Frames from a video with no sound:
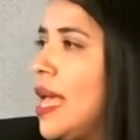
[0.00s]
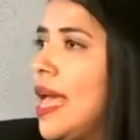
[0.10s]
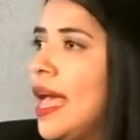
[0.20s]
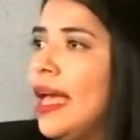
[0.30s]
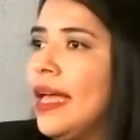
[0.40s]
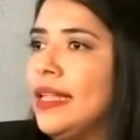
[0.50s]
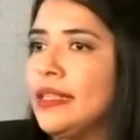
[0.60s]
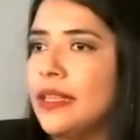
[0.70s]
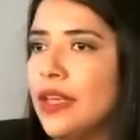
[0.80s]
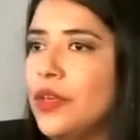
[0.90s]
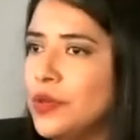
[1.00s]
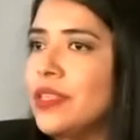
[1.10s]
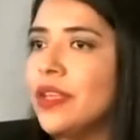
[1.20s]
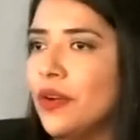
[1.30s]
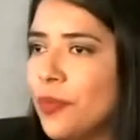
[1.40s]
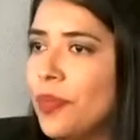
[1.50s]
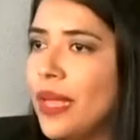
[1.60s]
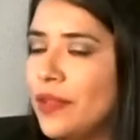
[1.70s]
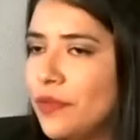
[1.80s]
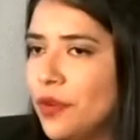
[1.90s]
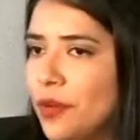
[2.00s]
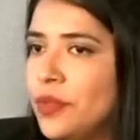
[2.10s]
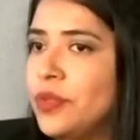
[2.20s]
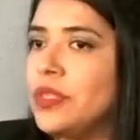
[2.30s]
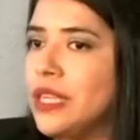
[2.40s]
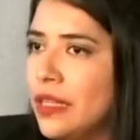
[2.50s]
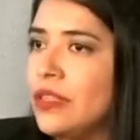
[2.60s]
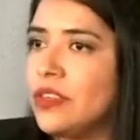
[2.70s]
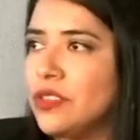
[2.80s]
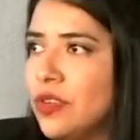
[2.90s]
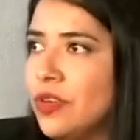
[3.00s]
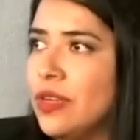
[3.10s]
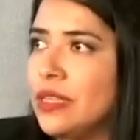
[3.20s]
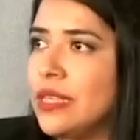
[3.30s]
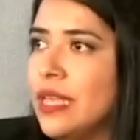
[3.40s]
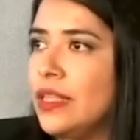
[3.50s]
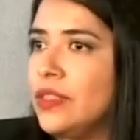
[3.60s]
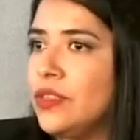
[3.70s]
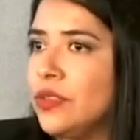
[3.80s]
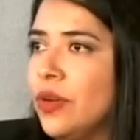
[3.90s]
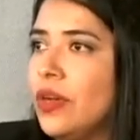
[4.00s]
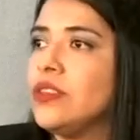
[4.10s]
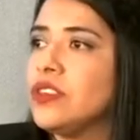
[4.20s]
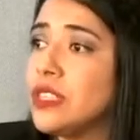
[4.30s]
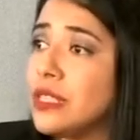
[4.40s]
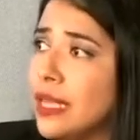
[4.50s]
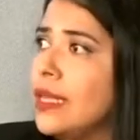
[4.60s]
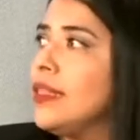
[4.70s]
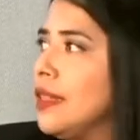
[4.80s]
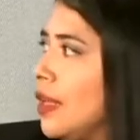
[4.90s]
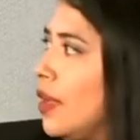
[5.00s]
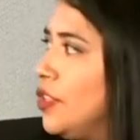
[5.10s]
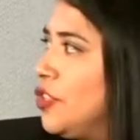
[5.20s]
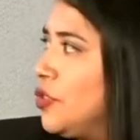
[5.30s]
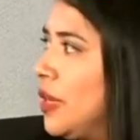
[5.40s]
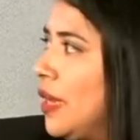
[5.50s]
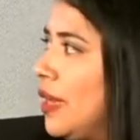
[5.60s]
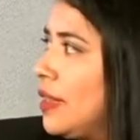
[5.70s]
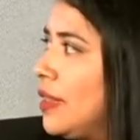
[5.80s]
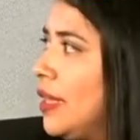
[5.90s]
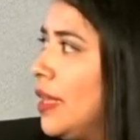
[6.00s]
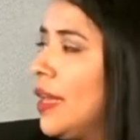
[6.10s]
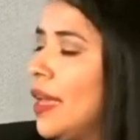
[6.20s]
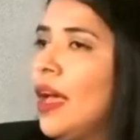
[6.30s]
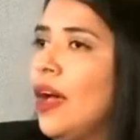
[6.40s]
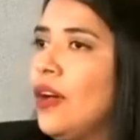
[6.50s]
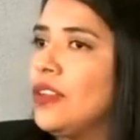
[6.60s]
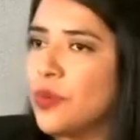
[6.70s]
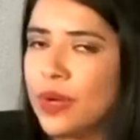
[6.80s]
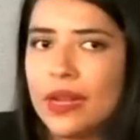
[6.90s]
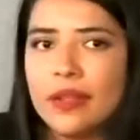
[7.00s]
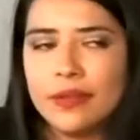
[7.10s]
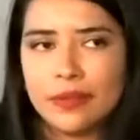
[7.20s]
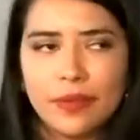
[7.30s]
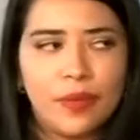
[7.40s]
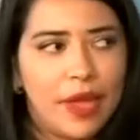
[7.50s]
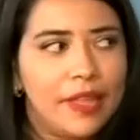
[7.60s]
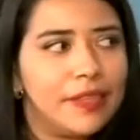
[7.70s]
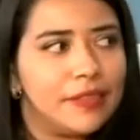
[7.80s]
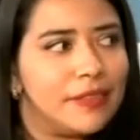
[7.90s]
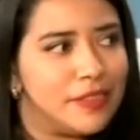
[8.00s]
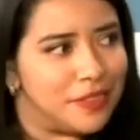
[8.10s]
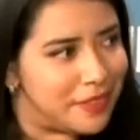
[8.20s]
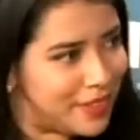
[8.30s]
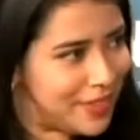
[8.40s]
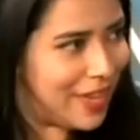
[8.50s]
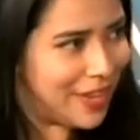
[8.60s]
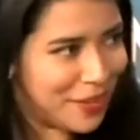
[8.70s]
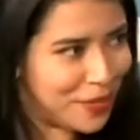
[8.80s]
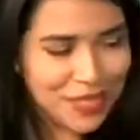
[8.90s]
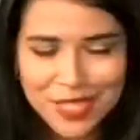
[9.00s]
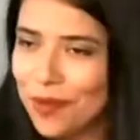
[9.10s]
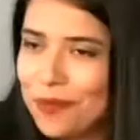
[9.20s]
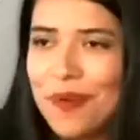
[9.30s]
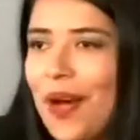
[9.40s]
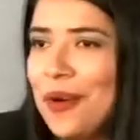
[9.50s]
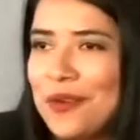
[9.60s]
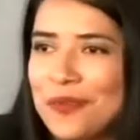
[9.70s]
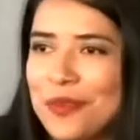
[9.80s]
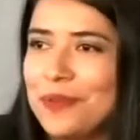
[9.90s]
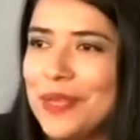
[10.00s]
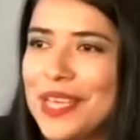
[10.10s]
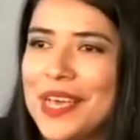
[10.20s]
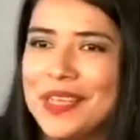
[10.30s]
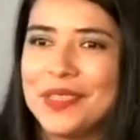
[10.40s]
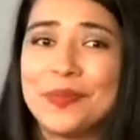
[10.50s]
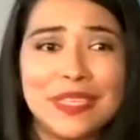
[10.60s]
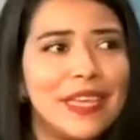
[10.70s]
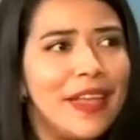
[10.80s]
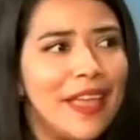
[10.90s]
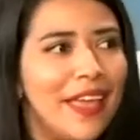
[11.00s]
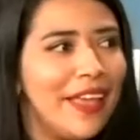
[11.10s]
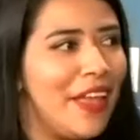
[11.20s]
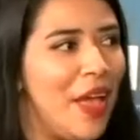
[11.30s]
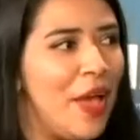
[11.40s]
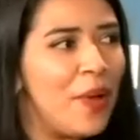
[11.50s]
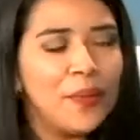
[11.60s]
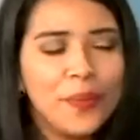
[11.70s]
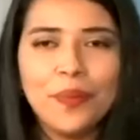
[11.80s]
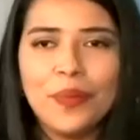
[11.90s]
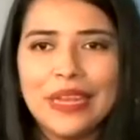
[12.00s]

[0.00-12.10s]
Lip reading: and using our platform to tell their stories and to understand the country. I think also what Helen said, it was so powerful, because we said, hey, we